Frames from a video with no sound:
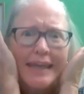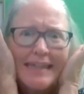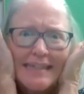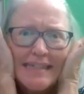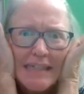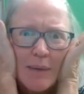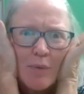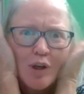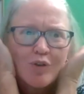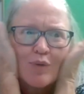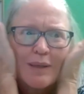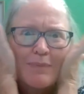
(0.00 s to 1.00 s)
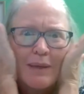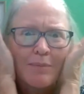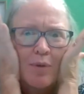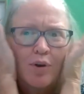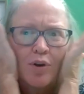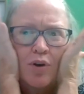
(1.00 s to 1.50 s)
Can someone
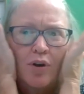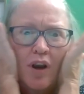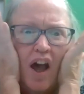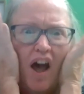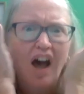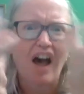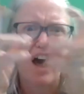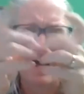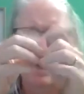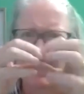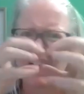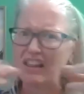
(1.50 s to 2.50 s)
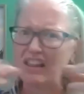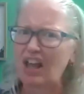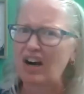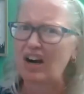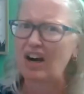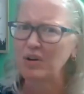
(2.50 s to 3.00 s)
remember a
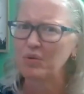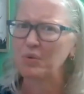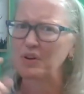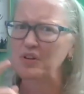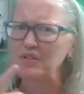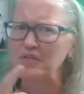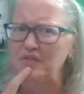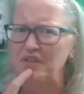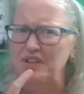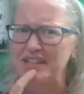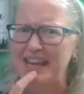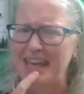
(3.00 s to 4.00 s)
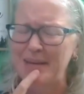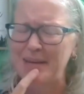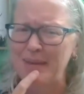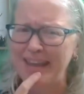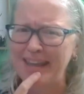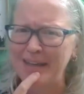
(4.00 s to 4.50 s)
longer word for
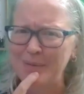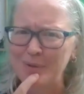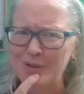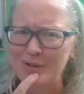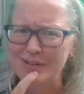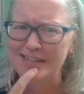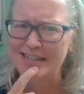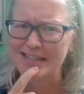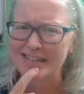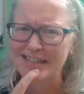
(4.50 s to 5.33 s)
tame animals?